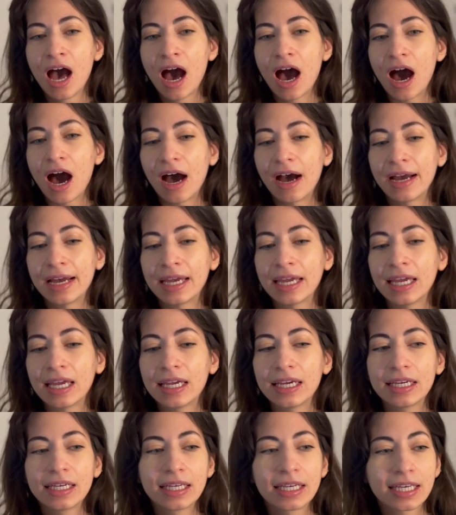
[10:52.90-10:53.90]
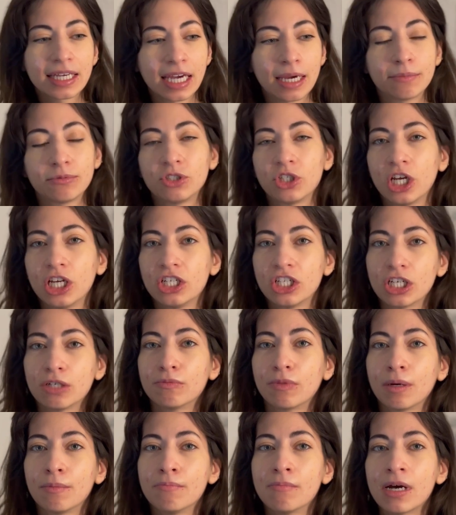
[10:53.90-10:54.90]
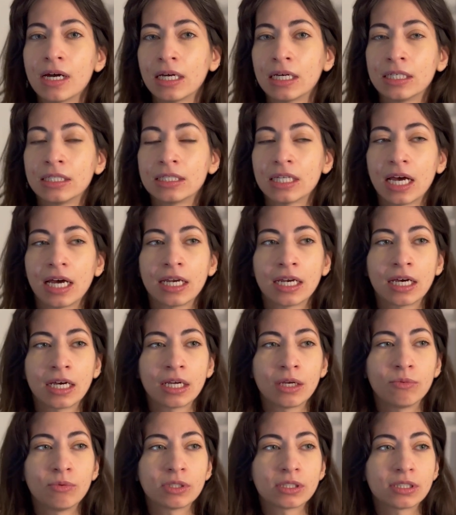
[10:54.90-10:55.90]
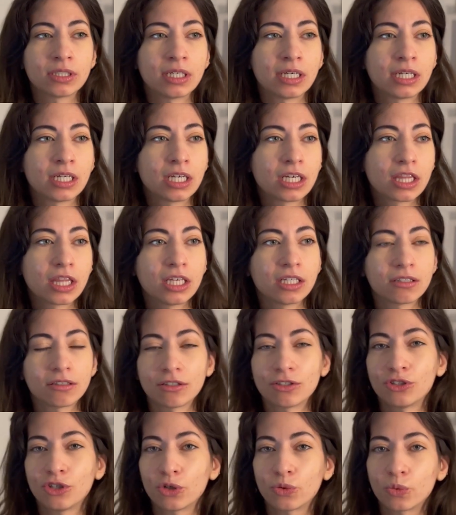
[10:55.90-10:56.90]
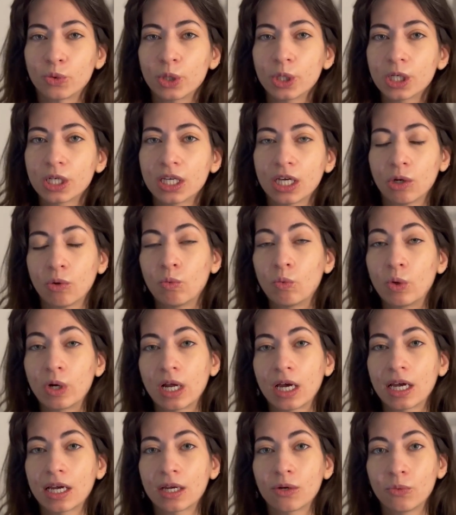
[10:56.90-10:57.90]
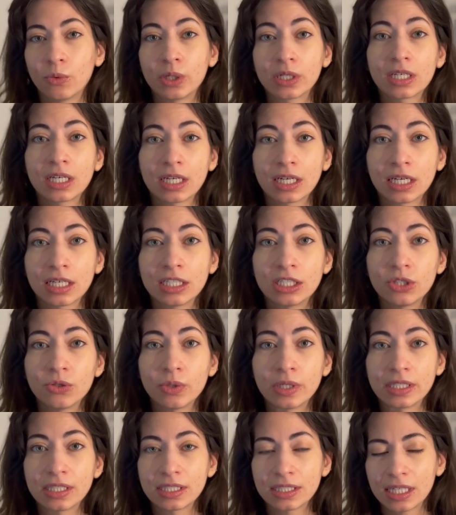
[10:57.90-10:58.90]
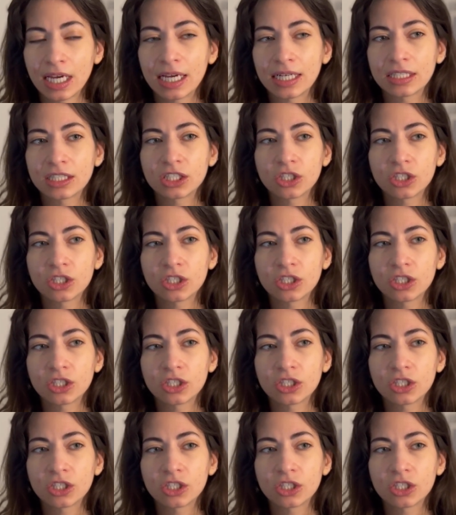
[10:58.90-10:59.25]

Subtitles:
I kept changing my mind, and I was like, this is not working. What can I do instead?